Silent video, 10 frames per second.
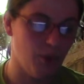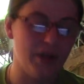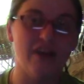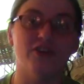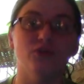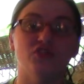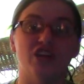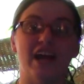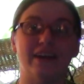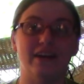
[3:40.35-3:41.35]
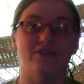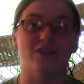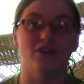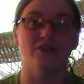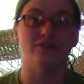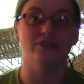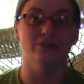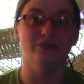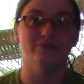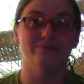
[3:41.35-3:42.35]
We have a new Jackknife card too.